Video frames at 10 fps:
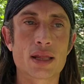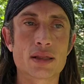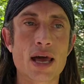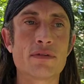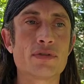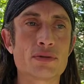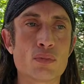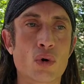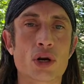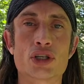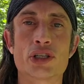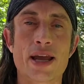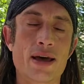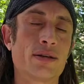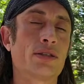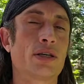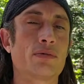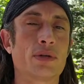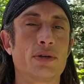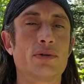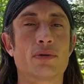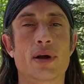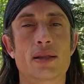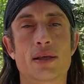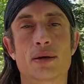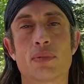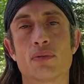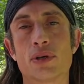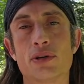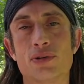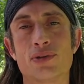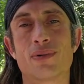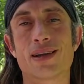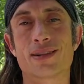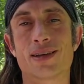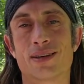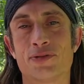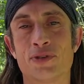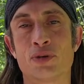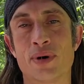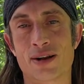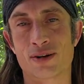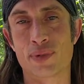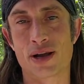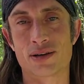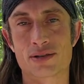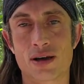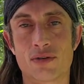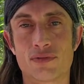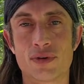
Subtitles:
Life is more challenging when you do the right thing, but when you do the right thing, you feel better about yourself.